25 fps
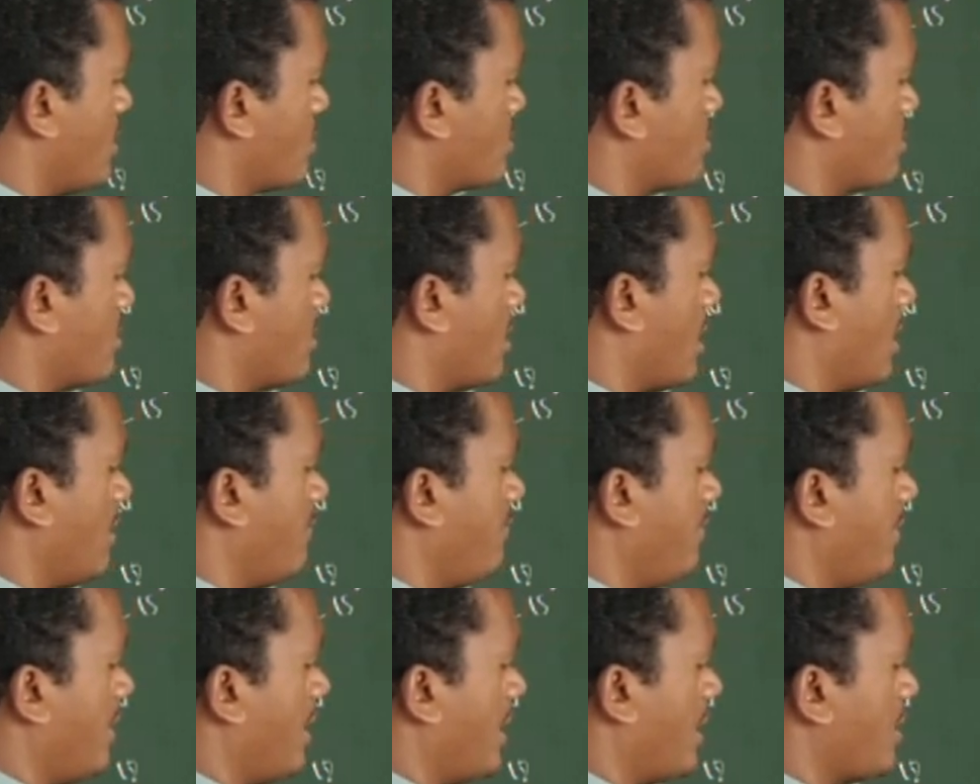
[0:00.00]
so
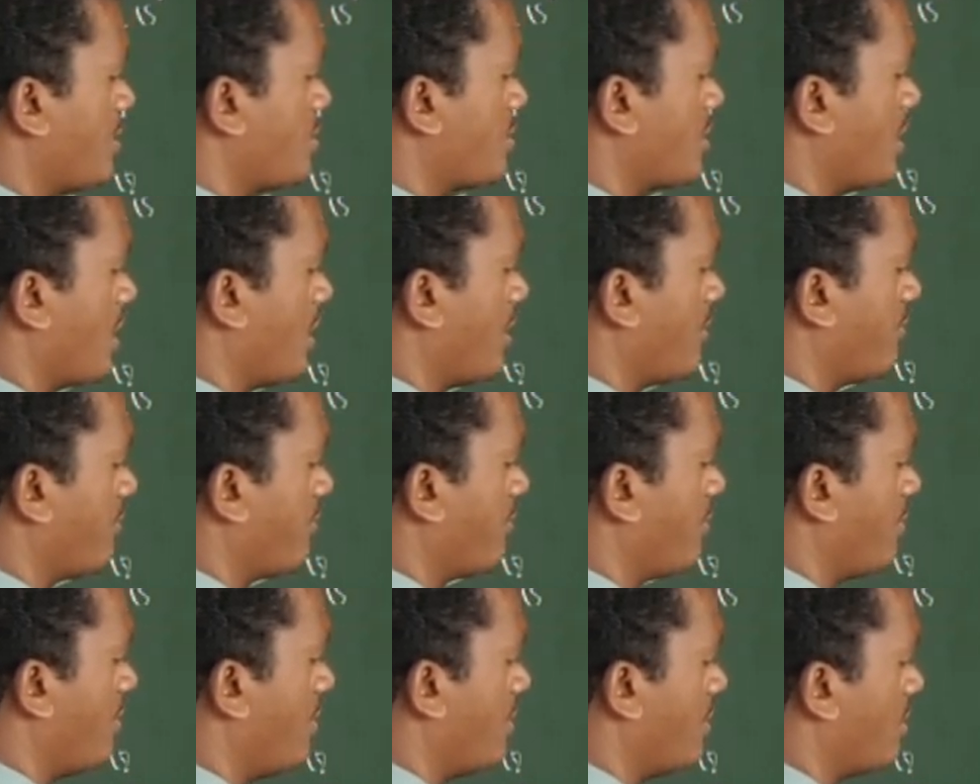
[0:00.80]
configuration of
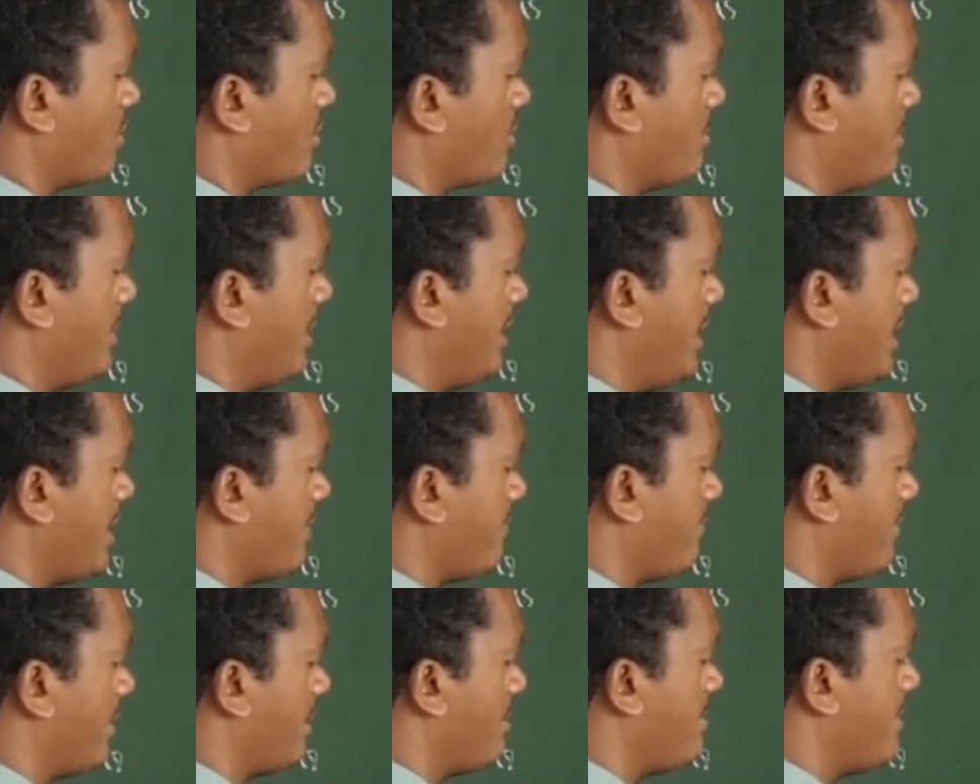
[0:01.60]

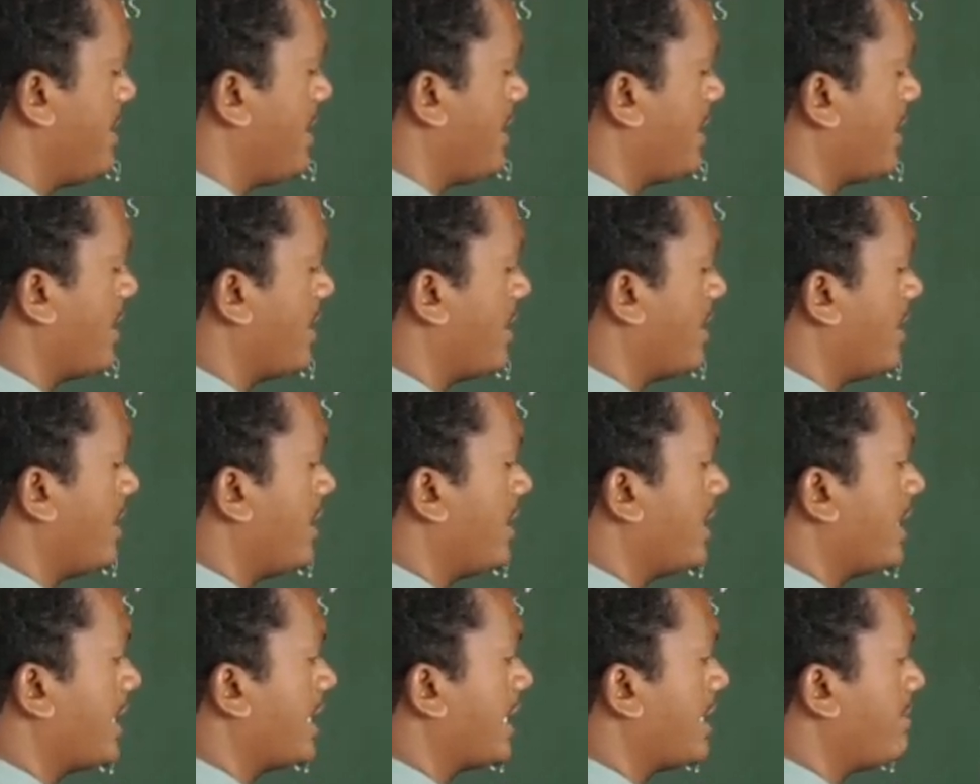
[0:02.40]
rubidium will be
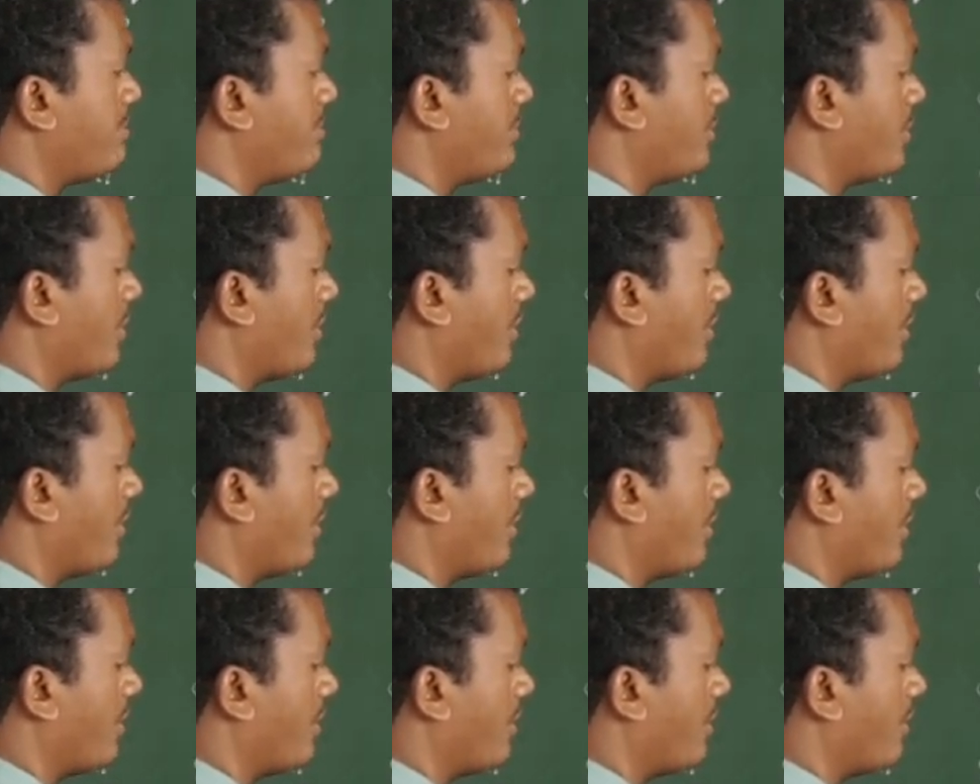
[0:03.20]

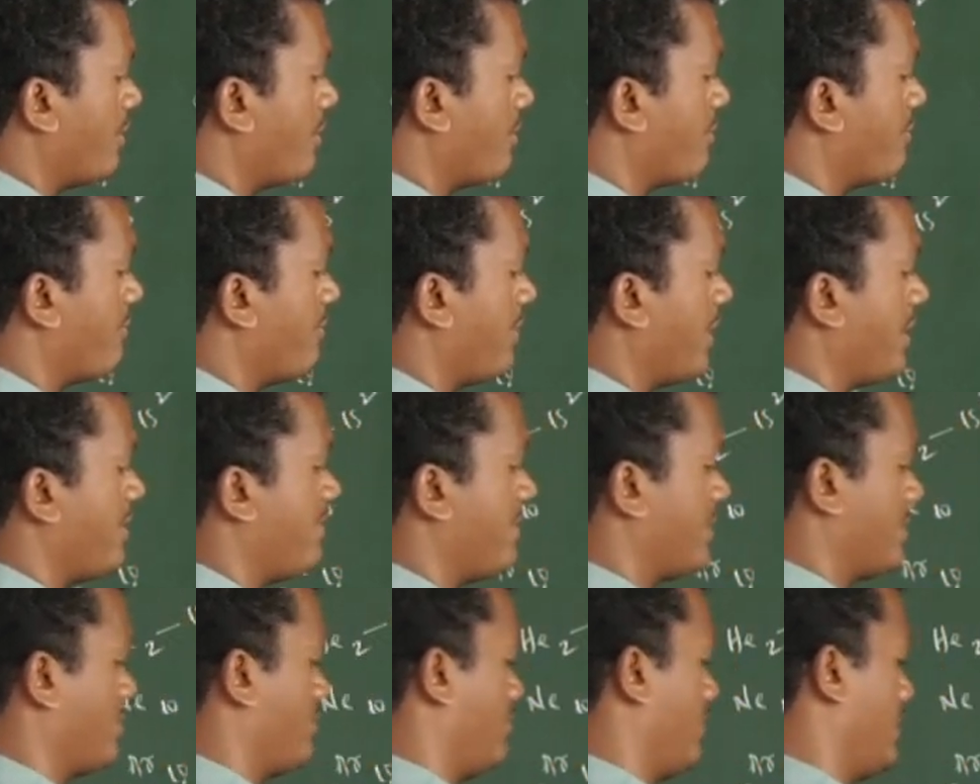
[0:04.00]
krypton
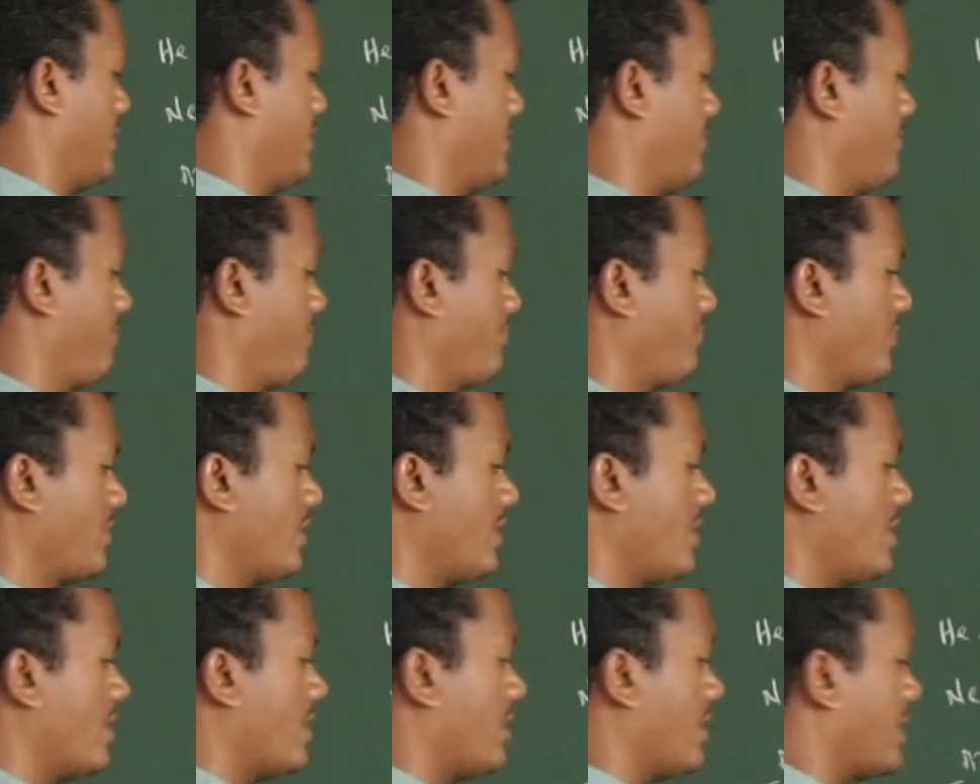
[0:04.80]
5s1.
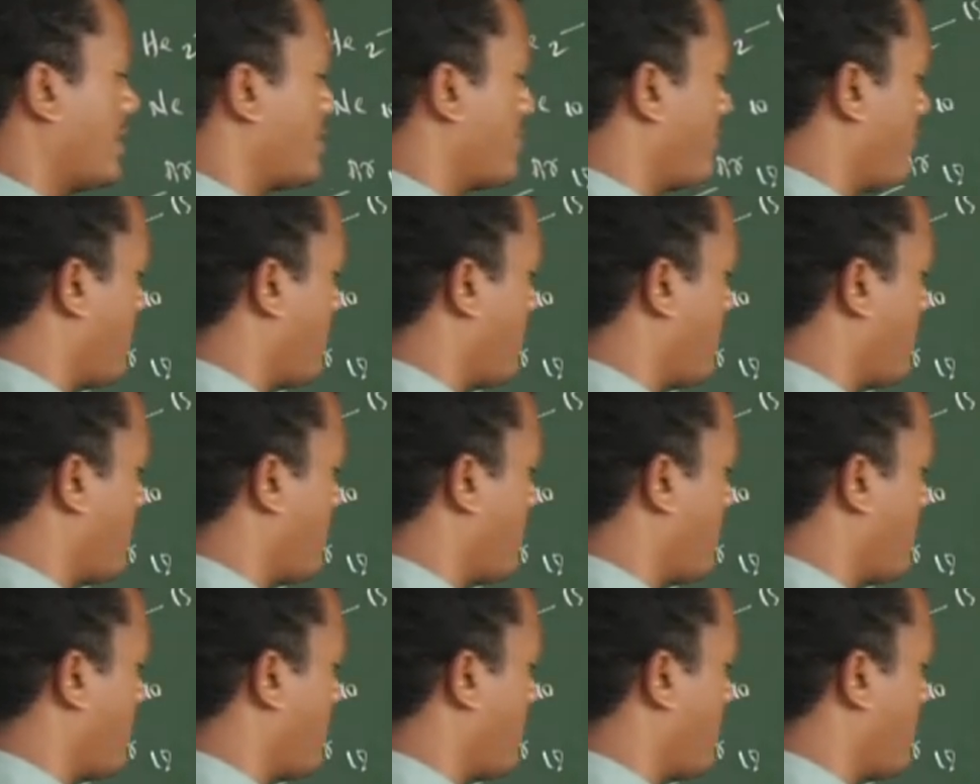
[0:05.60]
Next,